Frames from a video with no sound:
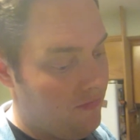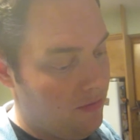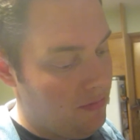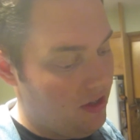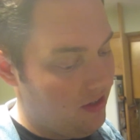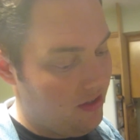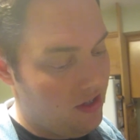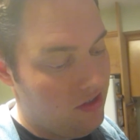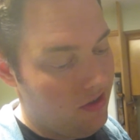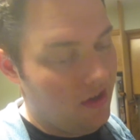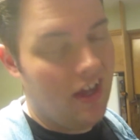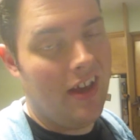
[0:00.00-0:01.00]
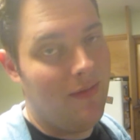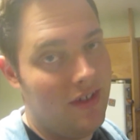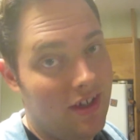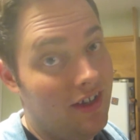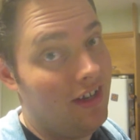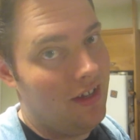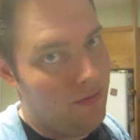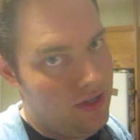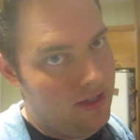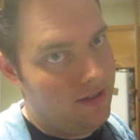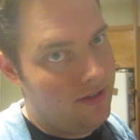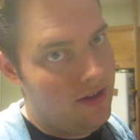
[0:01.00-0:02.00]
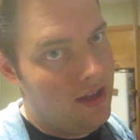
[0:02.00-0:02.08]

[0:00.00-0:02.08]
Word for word: for me because I shouldn't have a ton anyways.